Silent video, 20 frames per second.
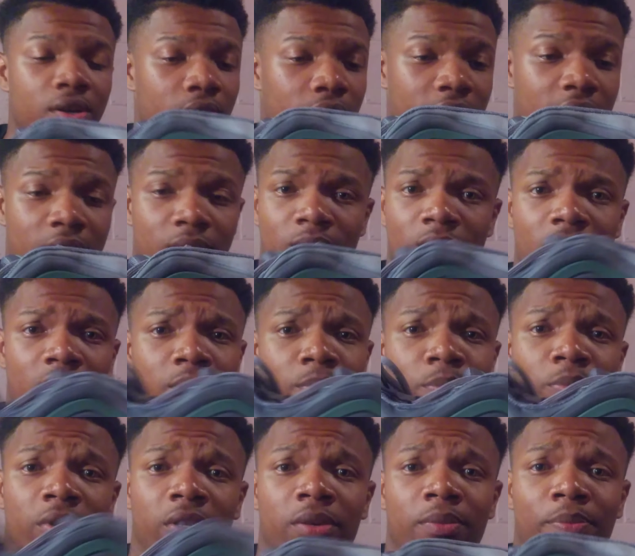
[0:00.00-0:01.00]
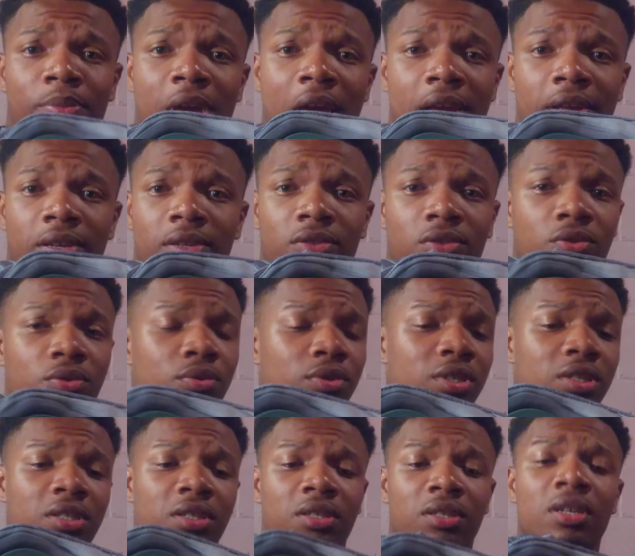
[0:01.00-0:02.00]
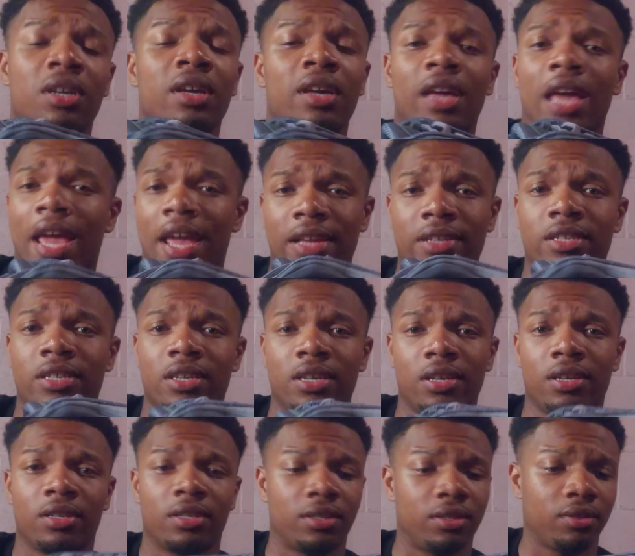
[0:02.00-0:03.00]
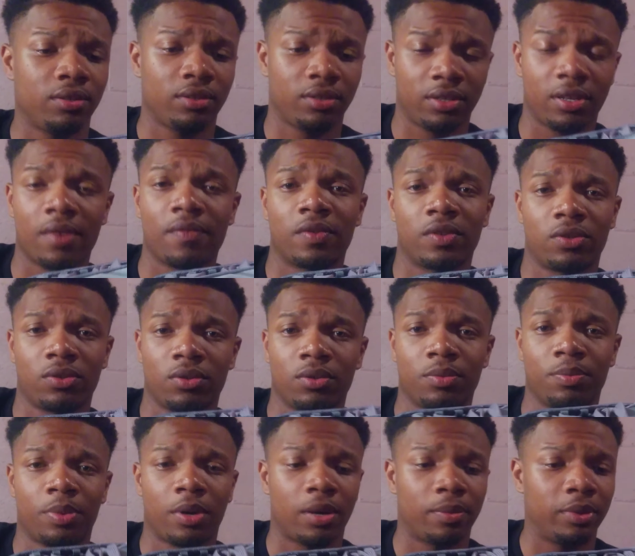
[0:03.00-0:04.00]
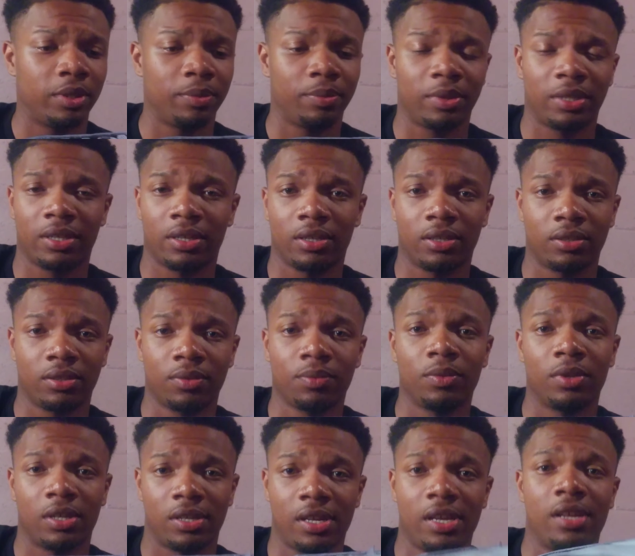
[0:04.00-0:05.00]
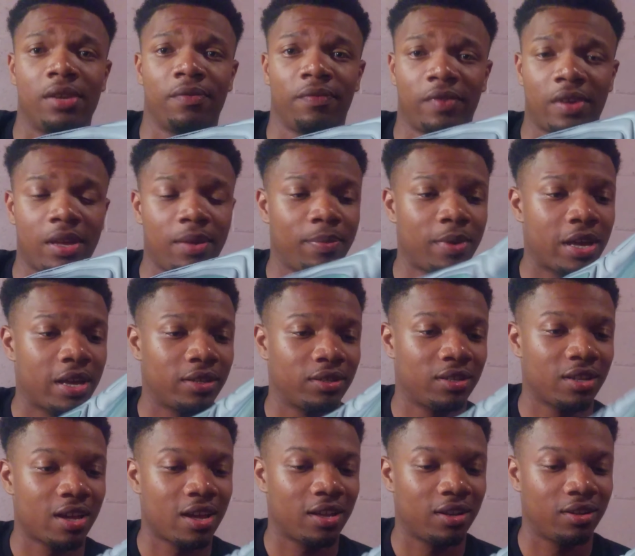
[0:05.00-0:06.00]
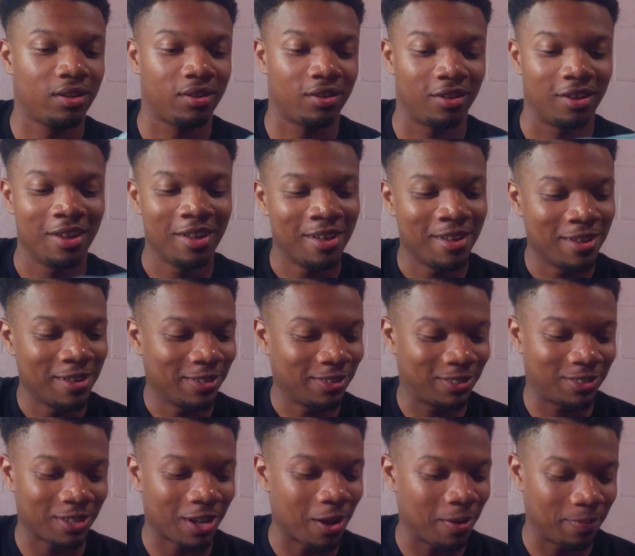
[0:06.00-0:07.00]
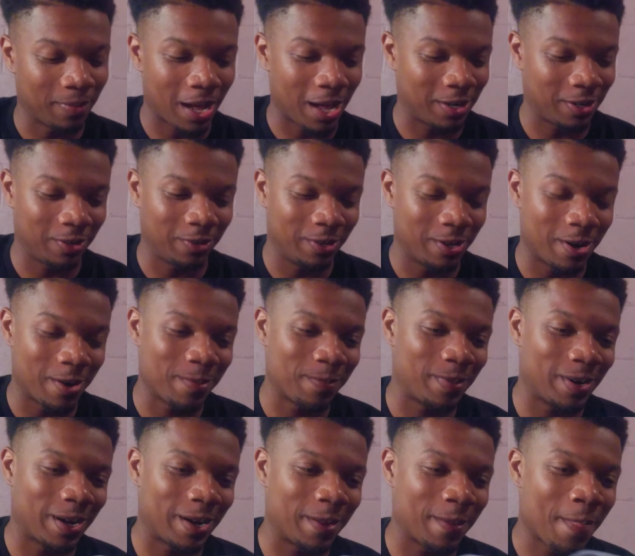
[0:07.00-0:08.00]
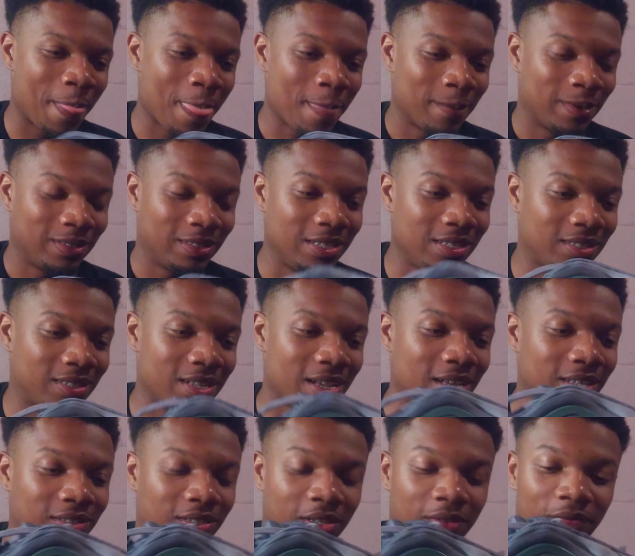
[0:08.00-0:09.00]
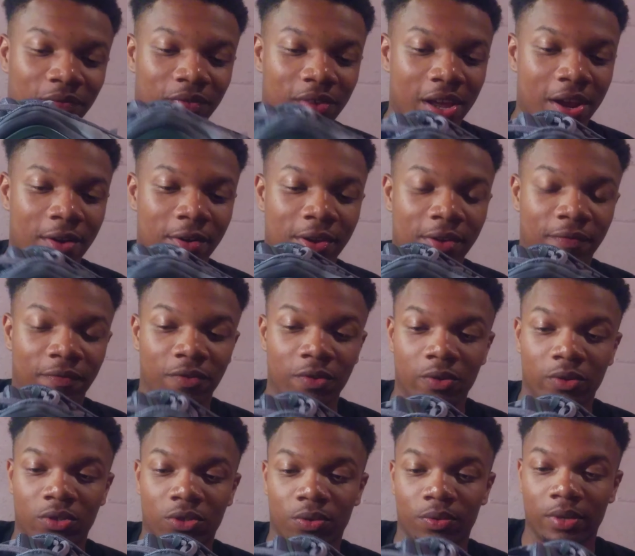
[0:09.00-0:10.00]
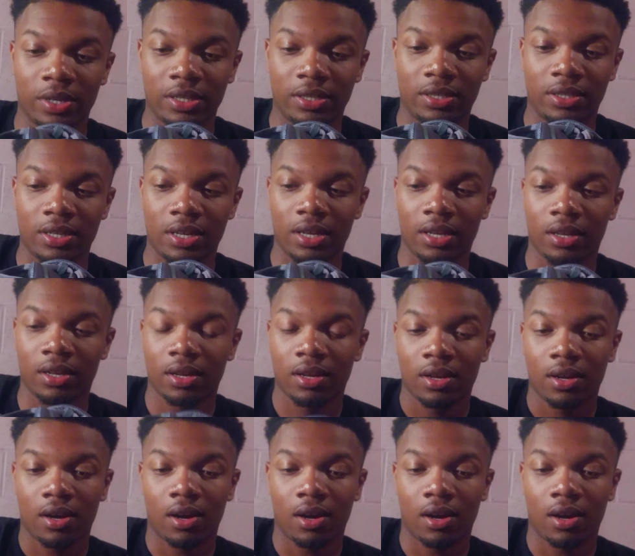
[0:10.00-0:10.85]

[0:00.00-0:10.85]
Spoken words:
Okay, we're going to bring them back in 2018 and give it to the public because we're going to innovate past that. Something, I don't know. But these things look very futuristic.